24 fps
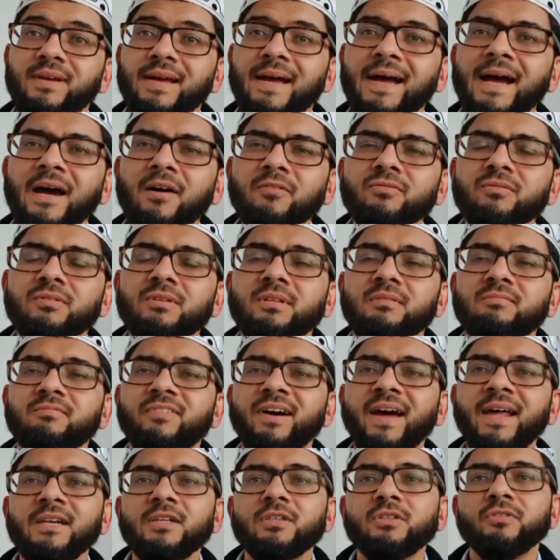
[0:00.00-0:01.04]
out the
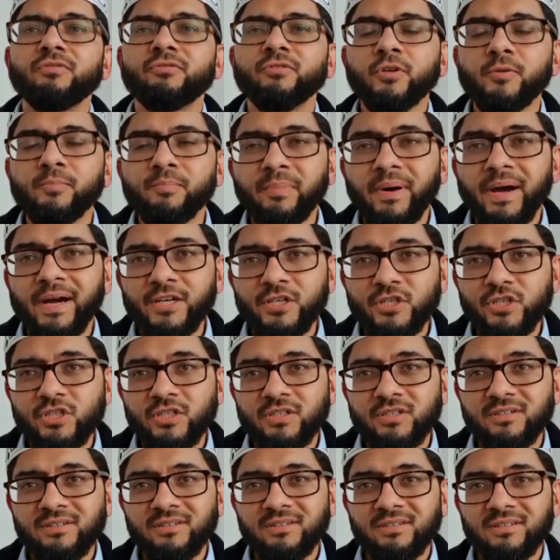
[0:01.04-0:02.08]
value of
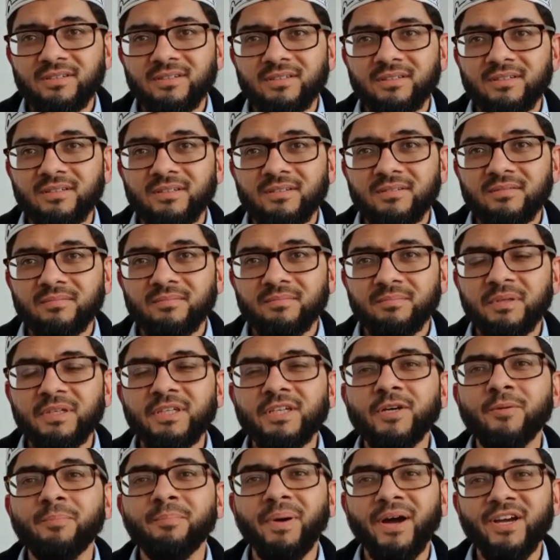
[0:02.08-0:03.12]
compassion. Be
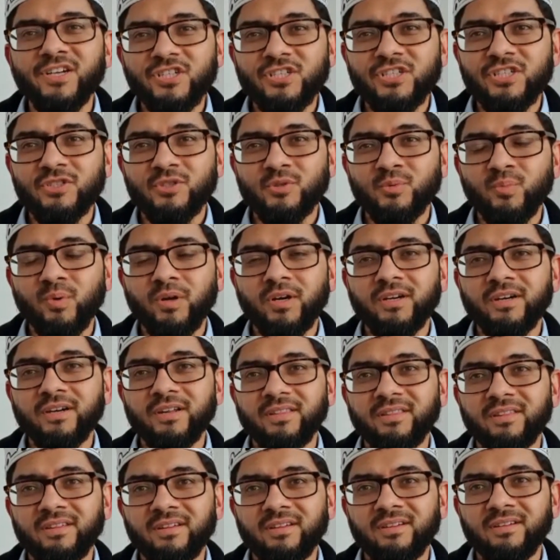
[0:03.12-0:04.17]
compassionate to one
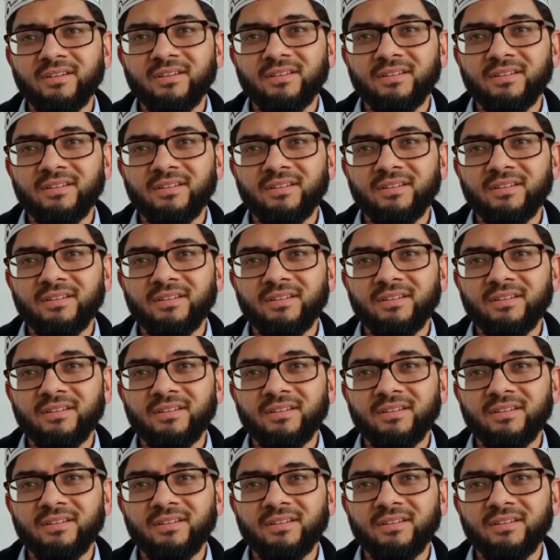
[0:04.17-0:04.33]
another.